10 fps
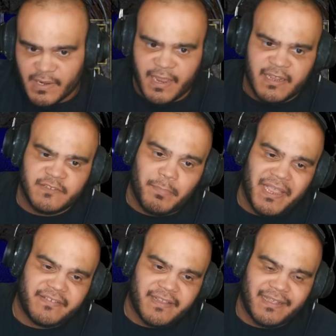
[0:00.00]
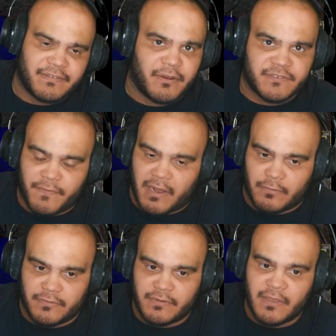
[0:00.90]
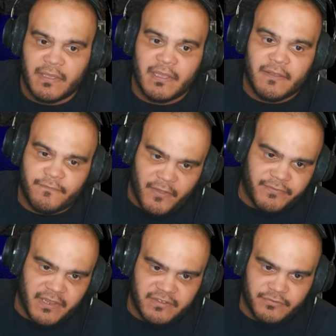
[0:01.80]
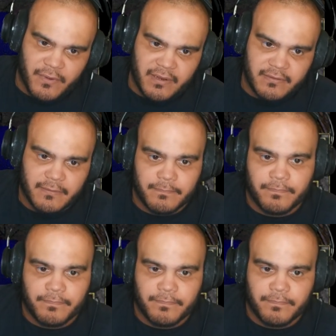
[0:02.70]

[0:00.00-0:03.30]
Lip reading: and his base stats are as follows: 15 strength,